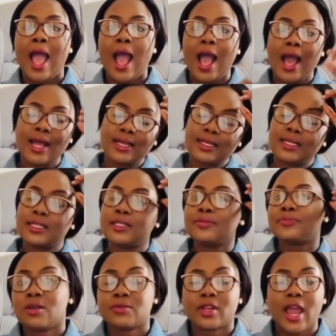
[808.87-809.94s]
and
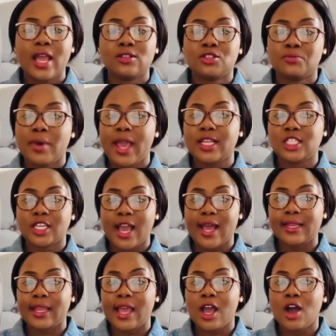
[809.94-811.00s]
subscribe to my
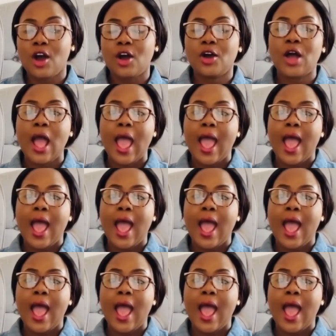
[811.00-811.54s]
channel,